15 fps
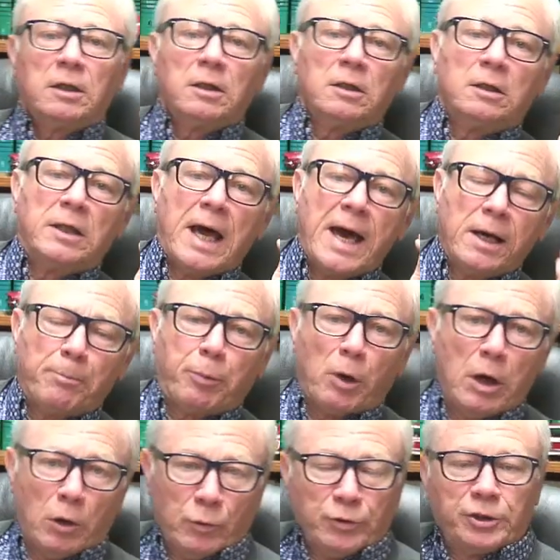That
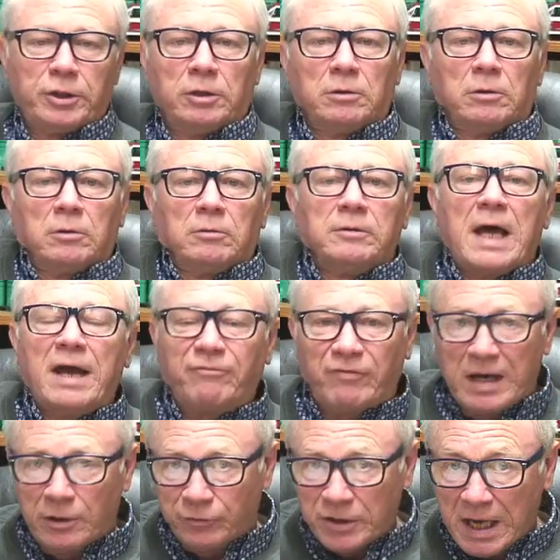approach, that
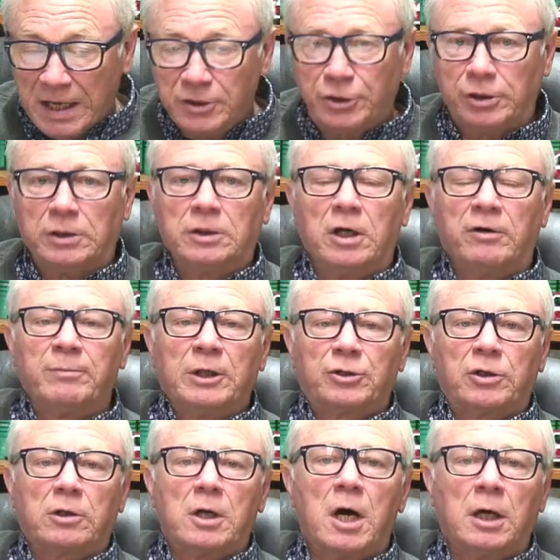foundation of
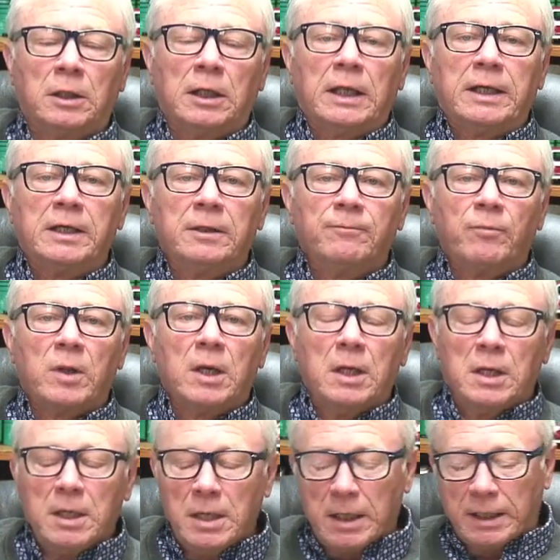Mr. Conley,
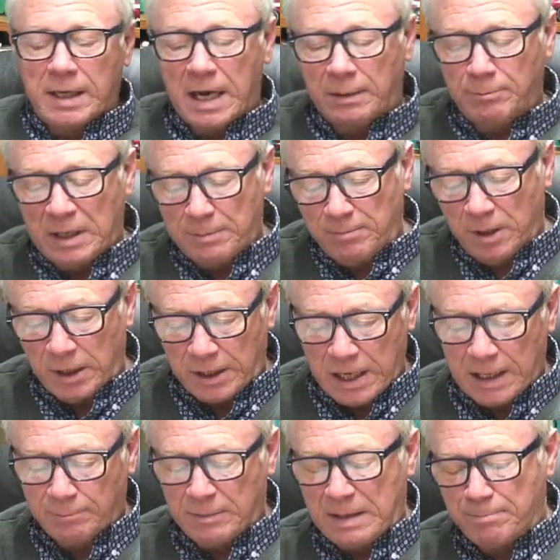can be,
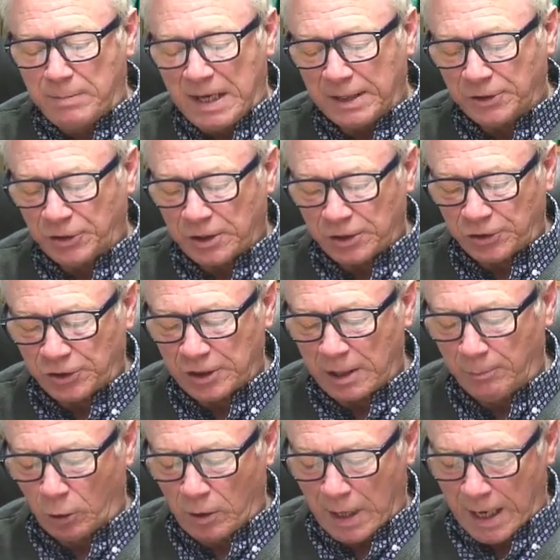can be best
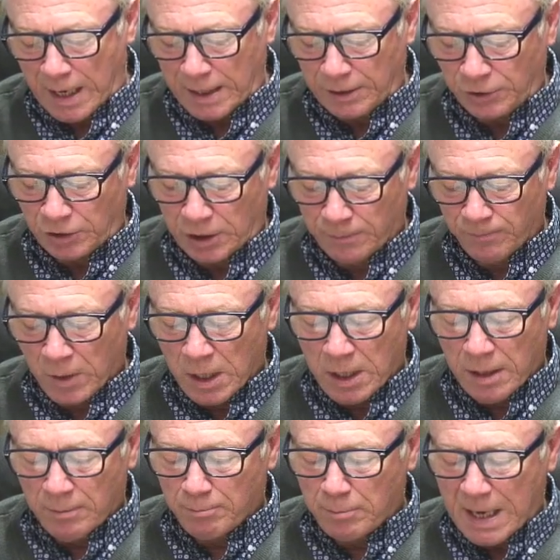summarized
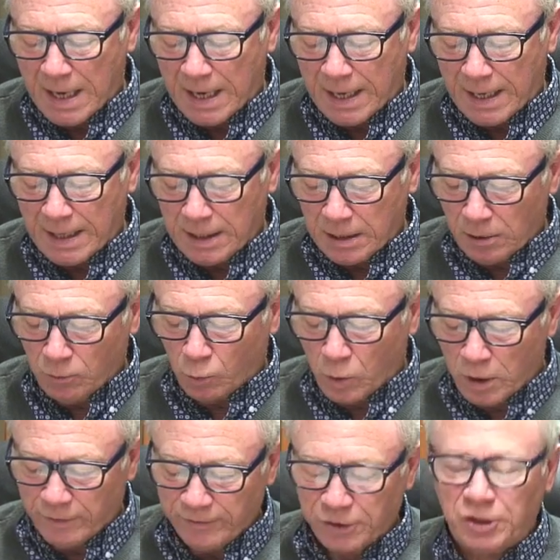by
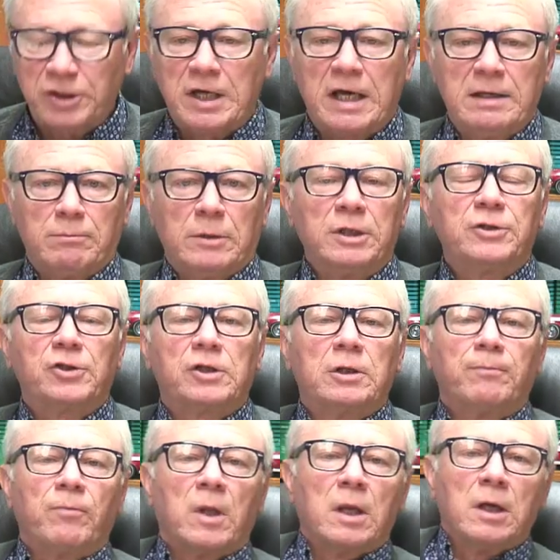one of his statements
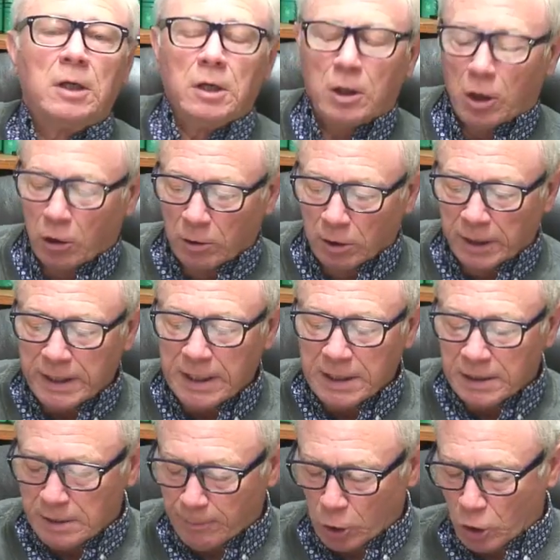early
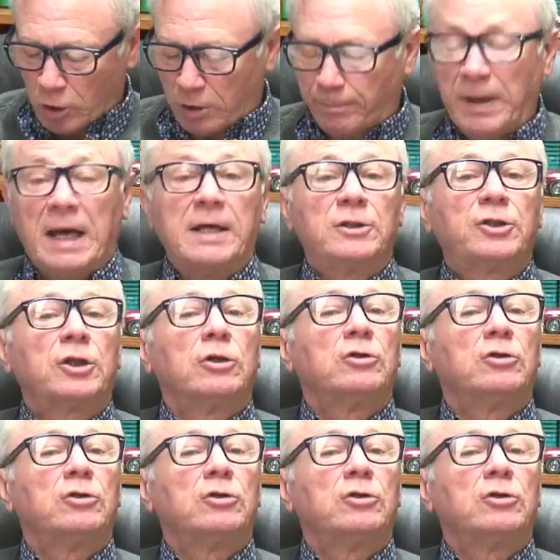in the book, page